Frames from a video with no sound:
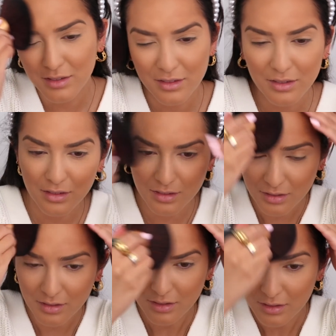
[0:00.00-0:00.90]

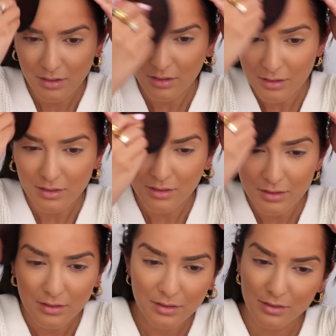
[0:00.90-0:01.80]

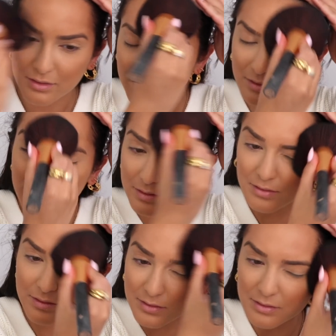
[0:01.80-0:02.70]

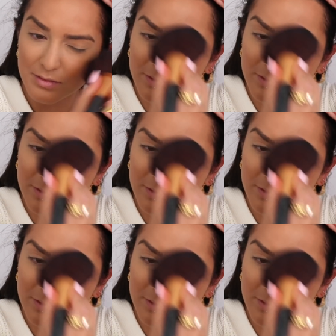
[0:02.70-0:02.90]
(no one is talking)